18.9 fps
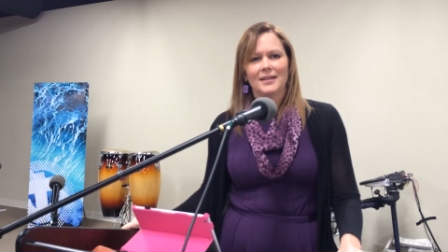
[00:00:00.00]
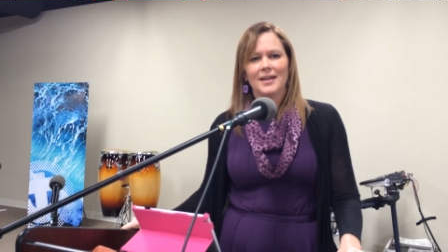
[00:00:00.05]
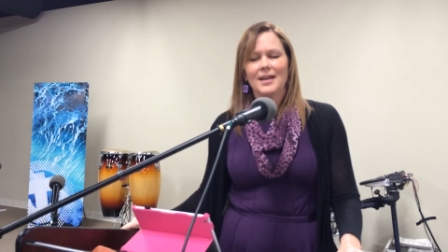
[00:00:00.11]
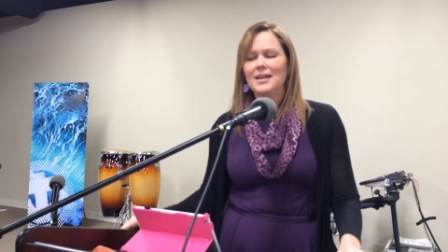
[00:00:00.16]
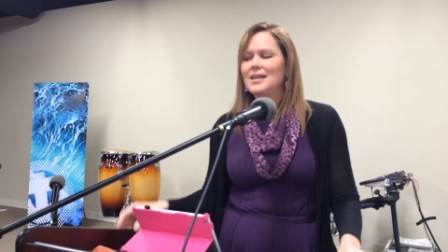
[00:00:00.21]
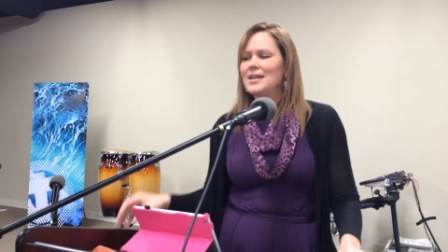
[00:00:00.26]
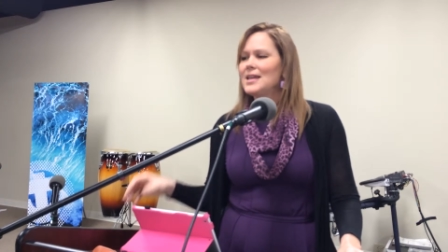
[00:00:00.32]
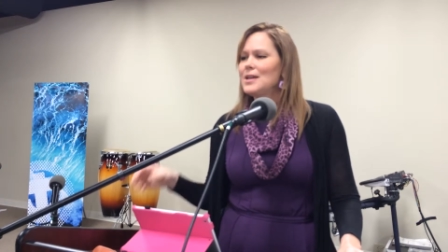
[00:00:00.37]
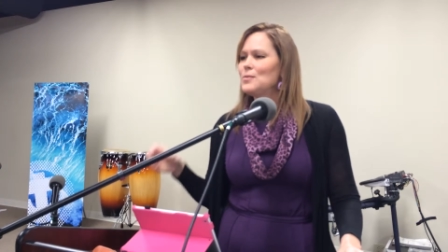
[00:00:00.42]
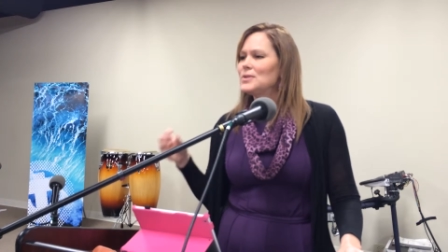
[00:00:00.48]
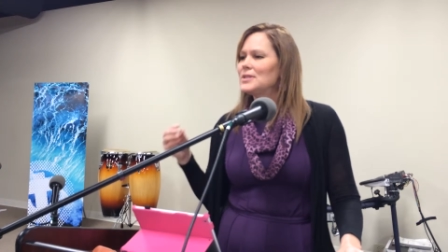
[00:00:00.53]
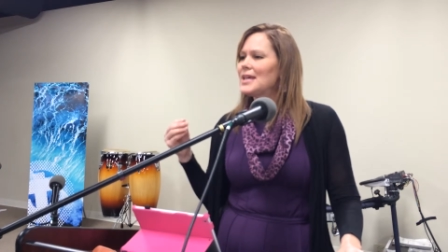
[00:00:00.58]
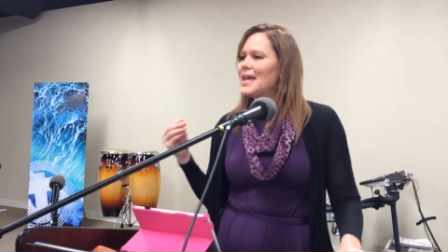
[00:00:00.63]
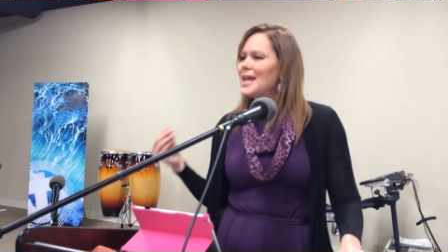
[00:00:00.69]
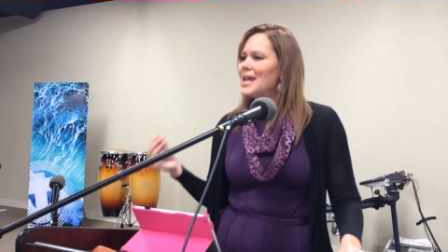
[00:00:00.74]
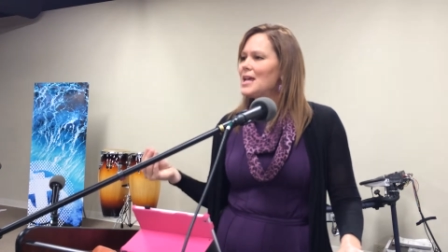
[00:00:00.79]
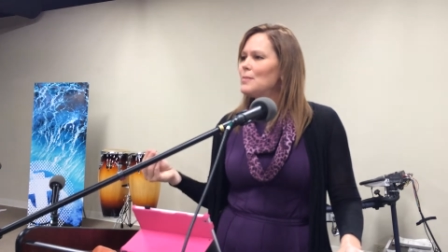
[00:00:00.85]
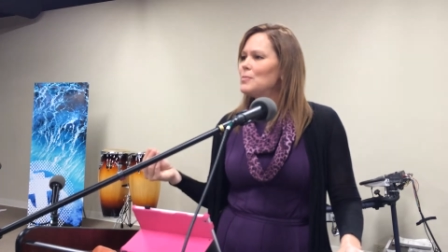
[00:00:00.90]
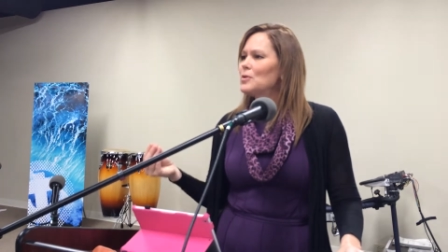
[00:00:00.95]
And he was
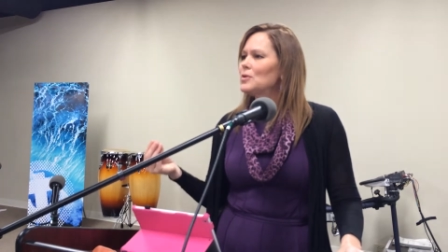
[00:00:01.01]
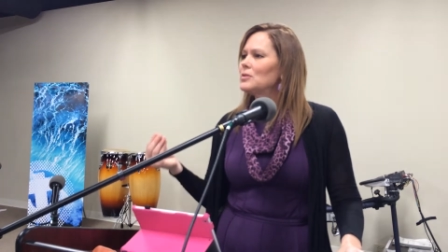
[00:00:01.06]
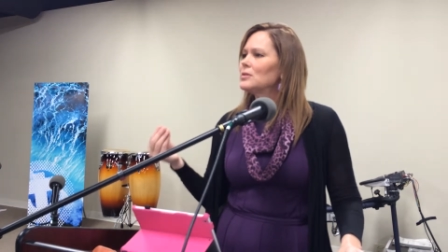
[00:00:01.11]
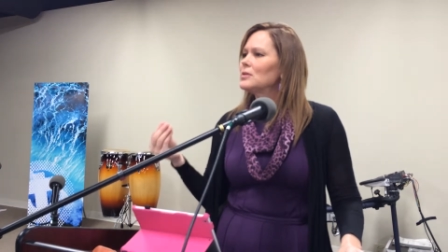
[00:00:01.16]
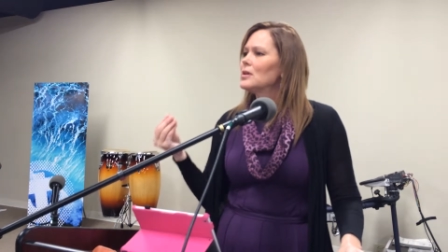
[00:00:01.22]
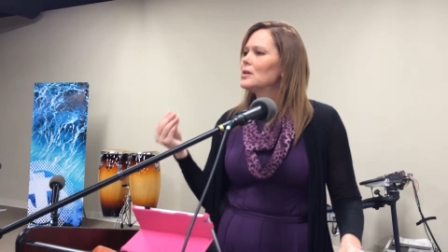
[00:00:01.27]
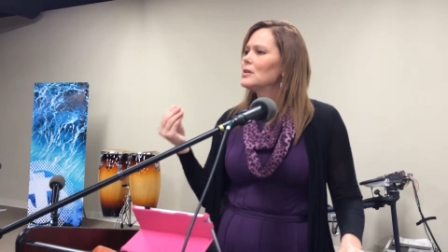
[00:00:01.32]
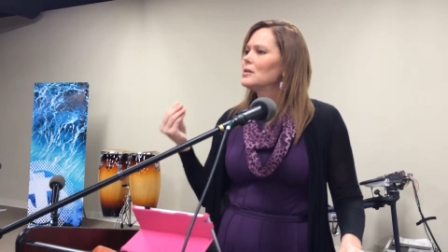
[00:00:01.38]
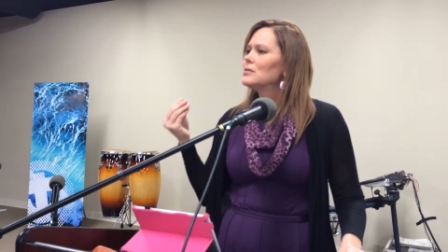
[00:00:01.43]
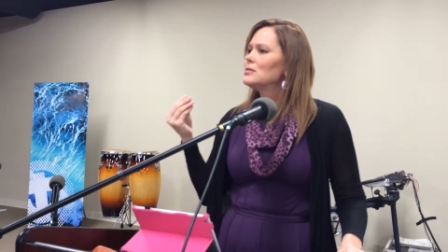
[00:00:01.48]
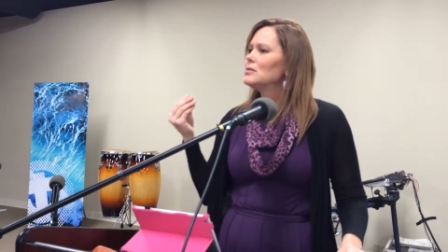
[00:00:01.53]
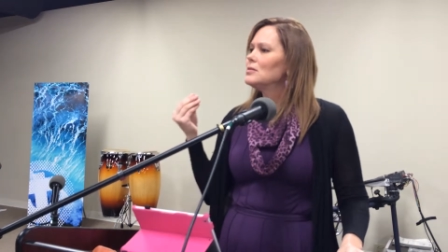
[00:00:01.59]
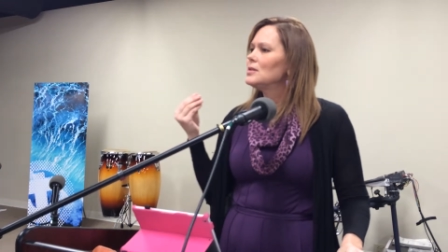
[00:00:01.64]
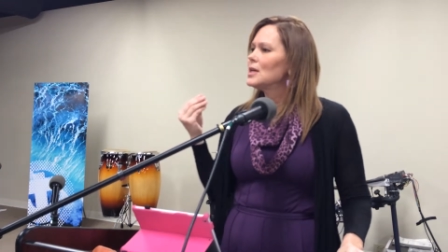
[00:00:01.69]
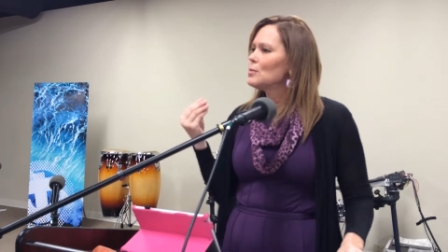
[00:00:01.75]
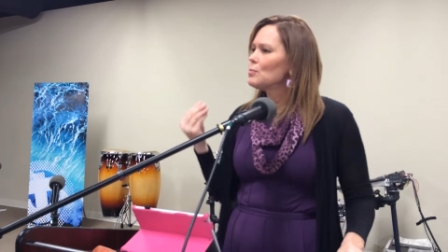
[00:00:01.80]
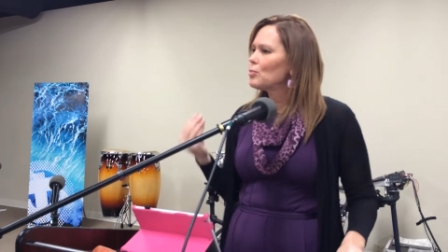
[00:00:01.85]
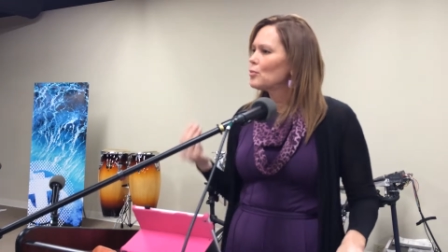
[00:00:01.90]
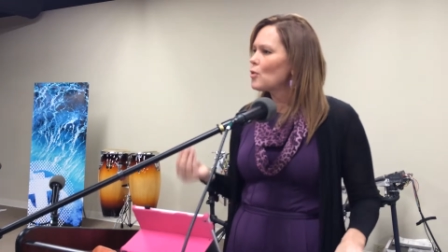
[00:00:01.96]
able to get